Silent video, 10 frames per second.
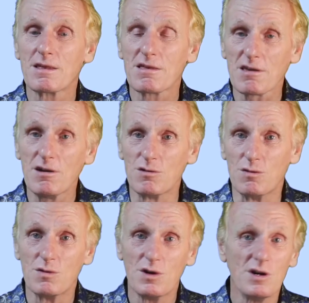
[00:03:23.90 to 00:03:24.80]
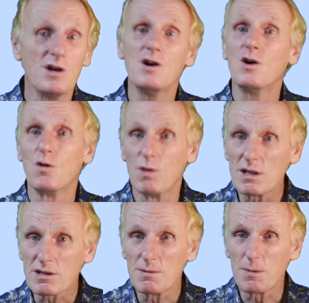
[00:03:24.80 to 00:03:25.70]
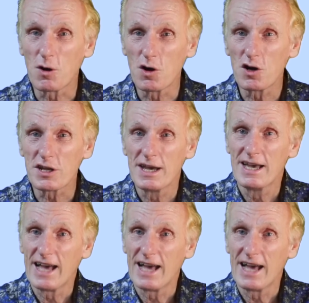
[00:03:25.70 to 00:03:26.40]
So, welcome aboard